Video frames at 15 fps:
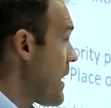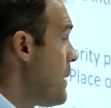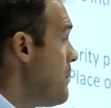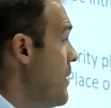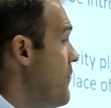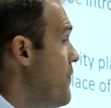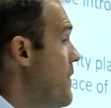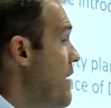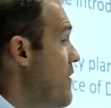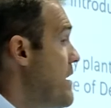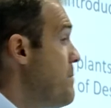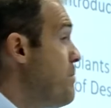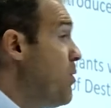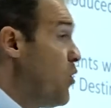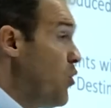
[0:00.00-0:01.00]
But very
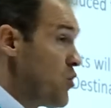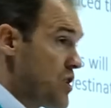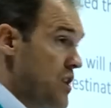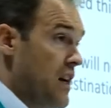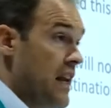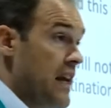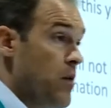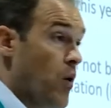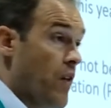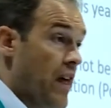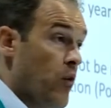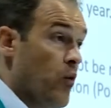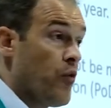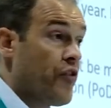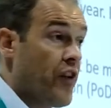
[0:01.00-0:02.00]
importantly, what they
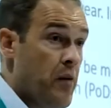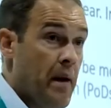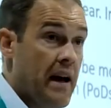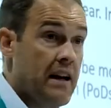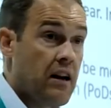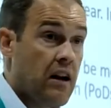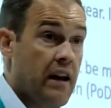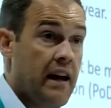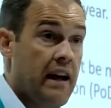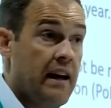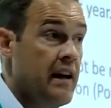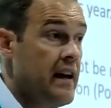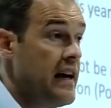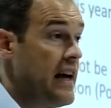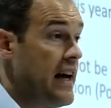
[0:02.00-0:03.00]
also made clear
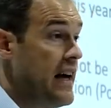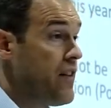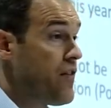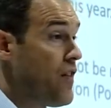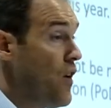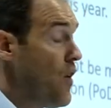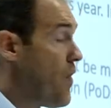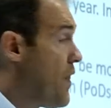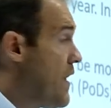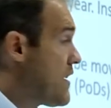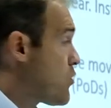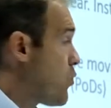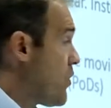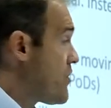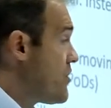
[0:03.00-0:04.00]
is that this
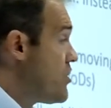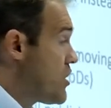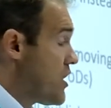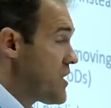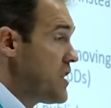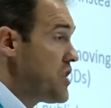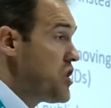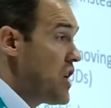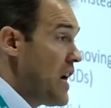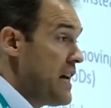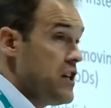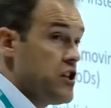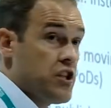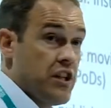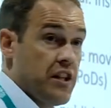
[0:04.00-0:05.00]
wasn't just a
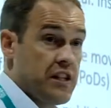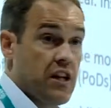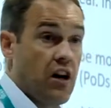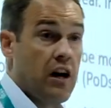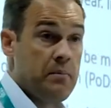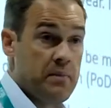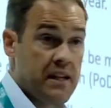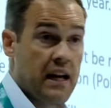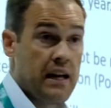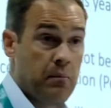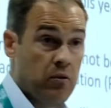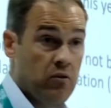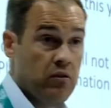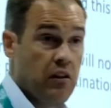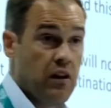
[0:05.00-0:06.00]
change to the
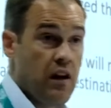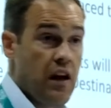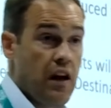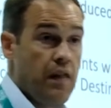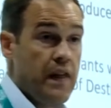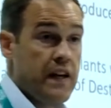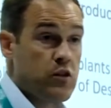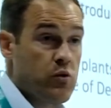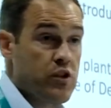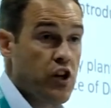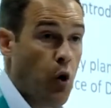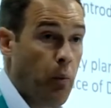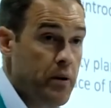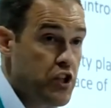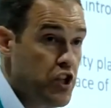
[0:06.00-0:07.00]
timetable. This was an
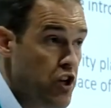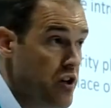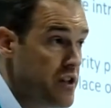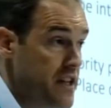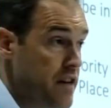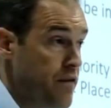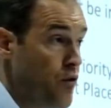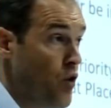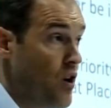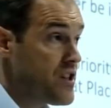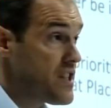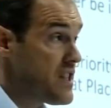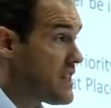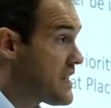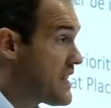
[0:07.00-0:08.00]
opportunity for us
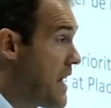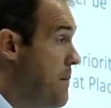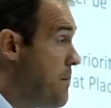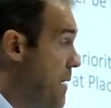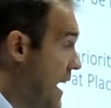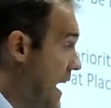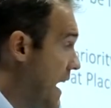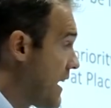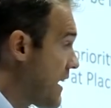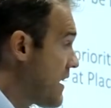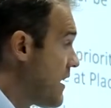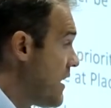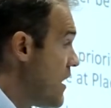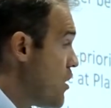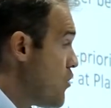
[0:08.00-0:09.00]
to step back,
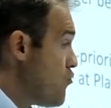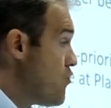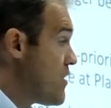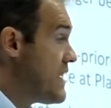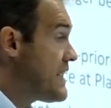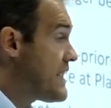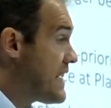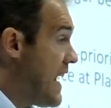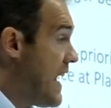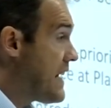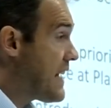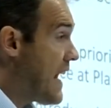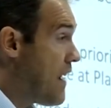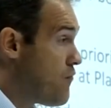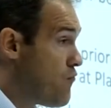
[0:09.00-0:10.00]
reset
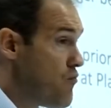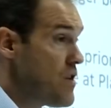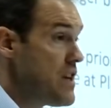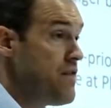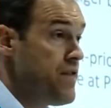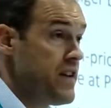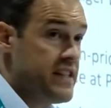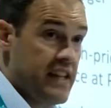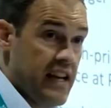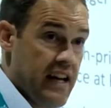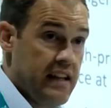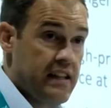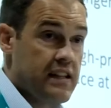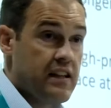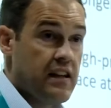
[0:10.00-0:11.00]
and revisit